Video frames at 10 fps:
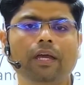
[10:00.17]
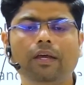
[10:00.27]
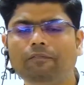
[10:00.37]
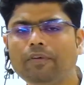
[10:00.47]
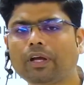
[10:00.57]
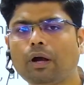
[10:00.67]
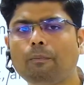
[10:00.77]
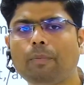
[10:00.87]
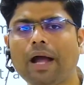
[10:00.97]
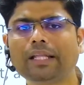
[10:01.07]
If we
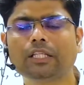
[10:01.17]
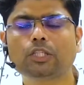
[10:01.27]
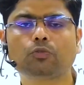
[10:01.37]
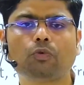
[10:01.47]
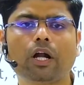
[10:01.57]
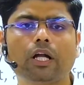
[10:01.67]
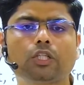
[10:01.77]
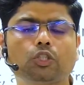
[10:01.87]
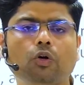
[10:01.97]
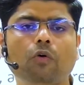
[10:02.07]
combine this word
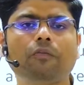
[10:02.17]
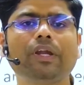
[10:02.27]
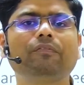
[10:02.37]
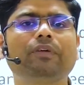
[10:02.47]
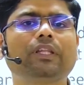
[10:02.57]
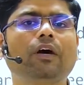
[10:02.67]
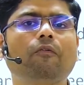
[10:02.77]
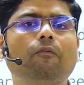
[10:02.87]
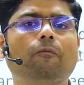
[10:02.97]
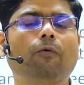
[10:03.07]
sovereign with the
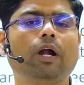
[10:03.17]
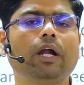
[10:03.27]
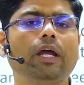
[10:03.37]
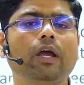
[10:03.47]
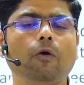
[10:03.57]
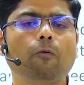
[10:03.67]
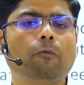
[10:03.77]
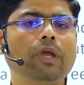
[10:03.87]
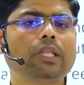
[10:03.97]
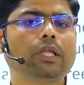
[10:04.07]
word
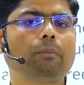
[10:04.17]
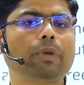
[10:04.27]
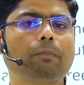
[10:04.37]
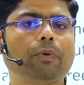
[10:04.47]
"we the people